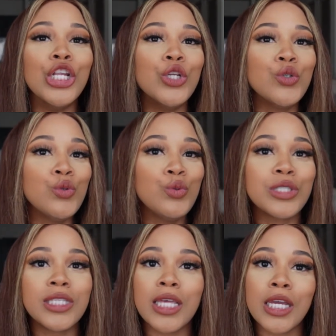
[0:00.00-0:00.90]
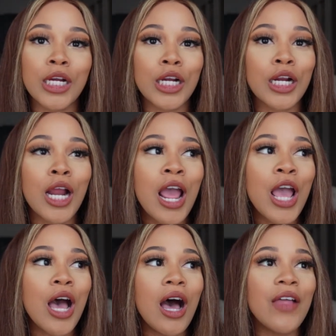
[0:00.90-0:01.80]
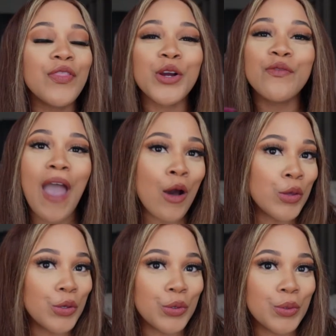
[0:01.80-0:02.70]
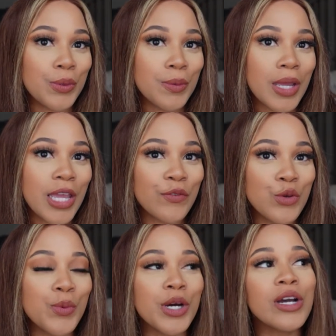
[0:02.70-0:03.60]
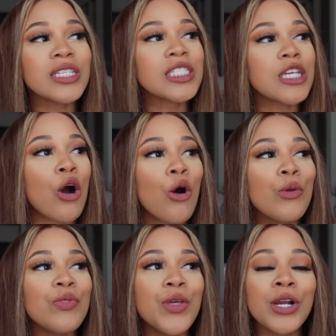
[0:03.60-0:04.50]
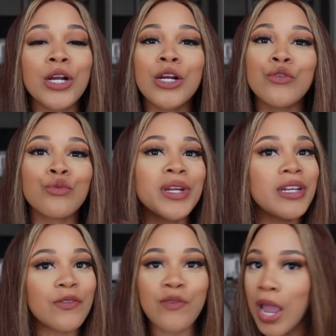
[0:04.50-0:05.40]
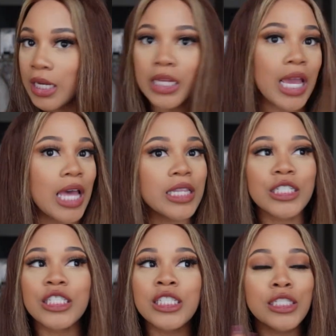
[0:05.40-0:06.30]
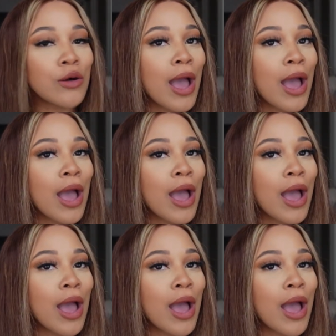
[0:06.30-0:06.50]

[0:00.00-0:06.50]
lose their value, if you will. And so they're redefining that. They're still